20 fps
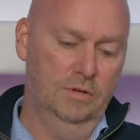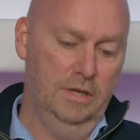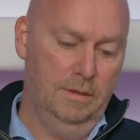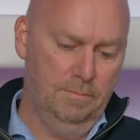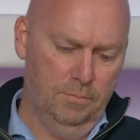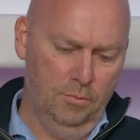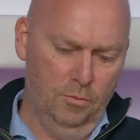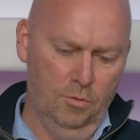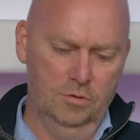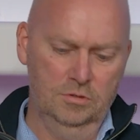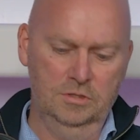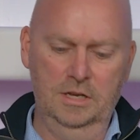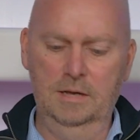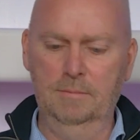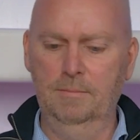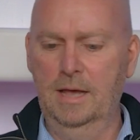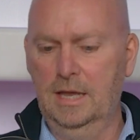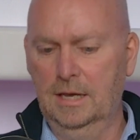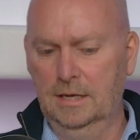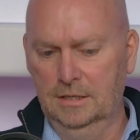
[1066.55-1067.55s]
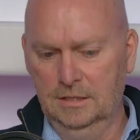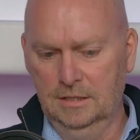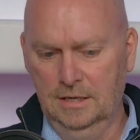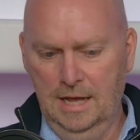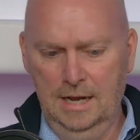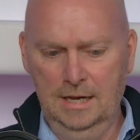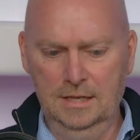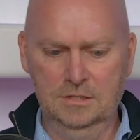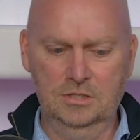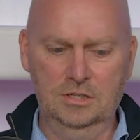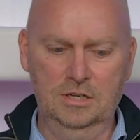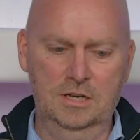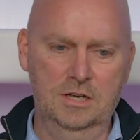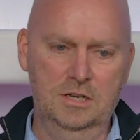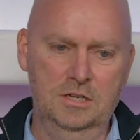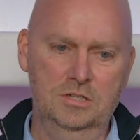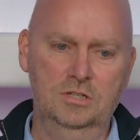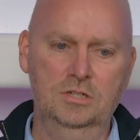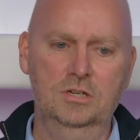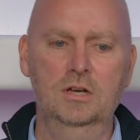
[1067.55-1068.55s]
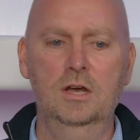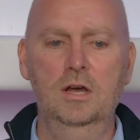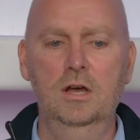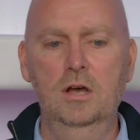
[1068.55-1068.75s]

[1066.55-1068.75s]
reporting, making analysis,